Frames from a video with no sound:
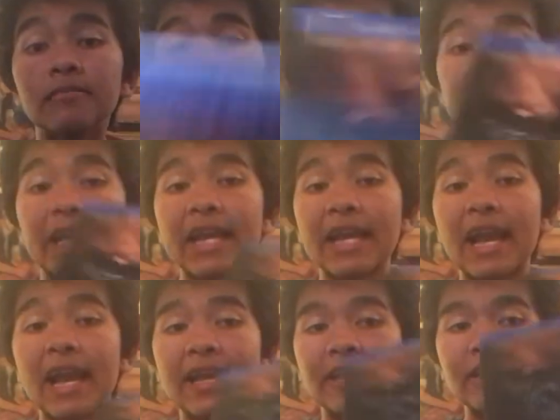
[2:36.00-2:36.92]
But yeah,
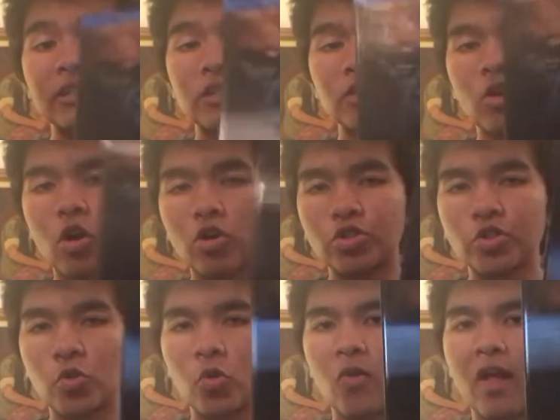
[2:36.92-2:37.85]
guys, Kong
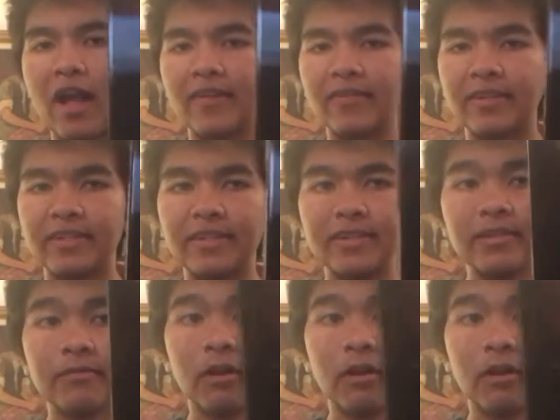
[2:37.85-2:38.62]
Skull Island.